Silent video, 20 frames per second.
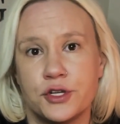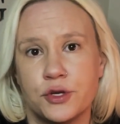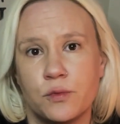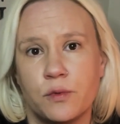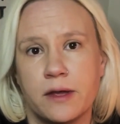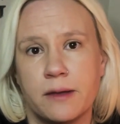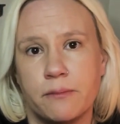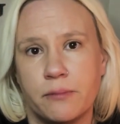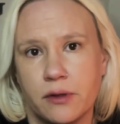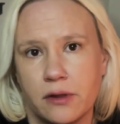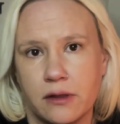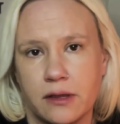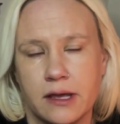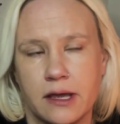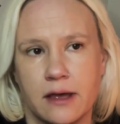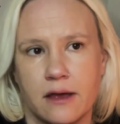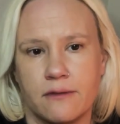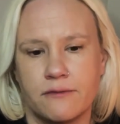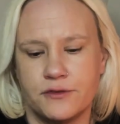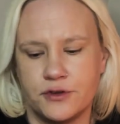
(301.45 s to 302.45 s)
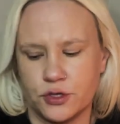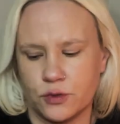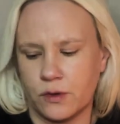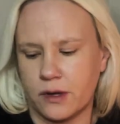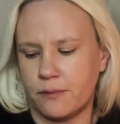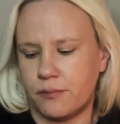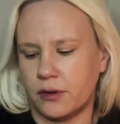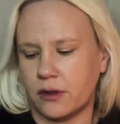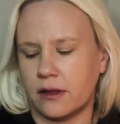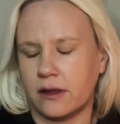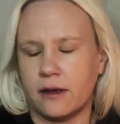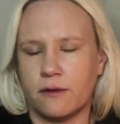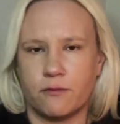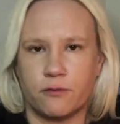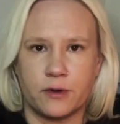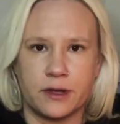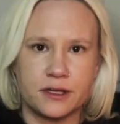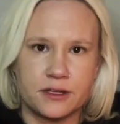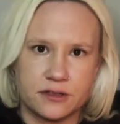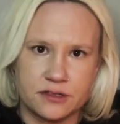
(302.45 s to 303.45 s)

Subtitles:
do we believe? Do we believe we